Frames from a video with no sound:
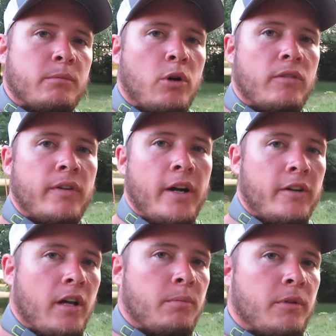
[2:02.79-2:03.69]
get the mower
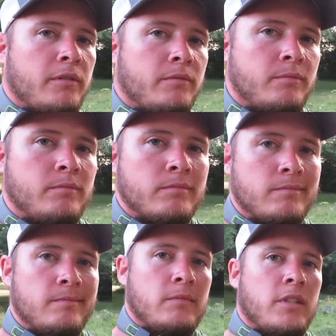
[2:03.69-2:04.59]
fired up and
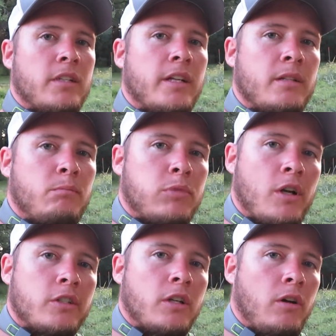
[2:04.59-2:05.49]
get the
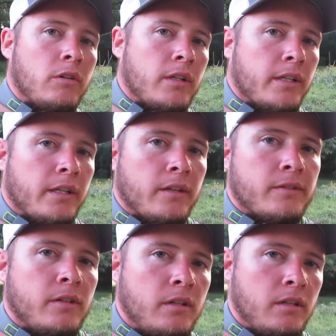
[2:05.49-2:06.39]
brush hogging, I
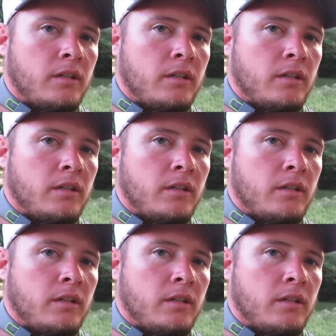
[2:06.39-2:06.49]
guess.